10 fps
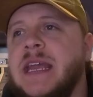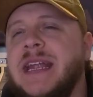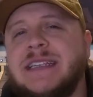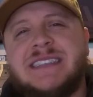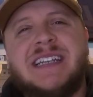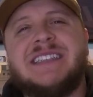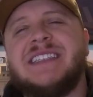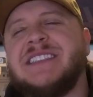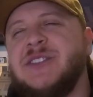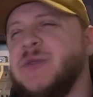And instead of
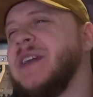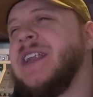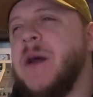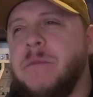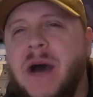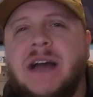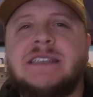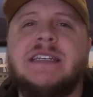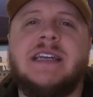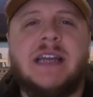just doing an
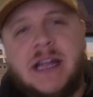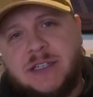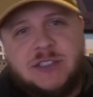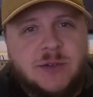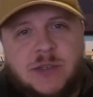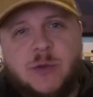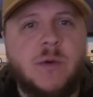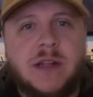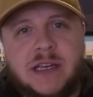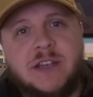unboxing and kind of showing you
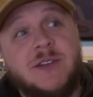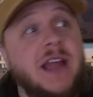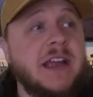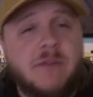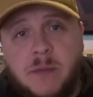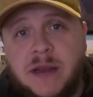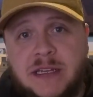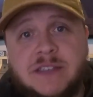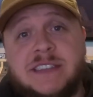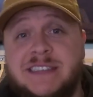what it can do like everybody
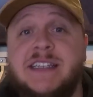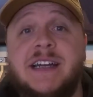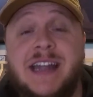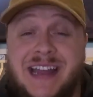else has done,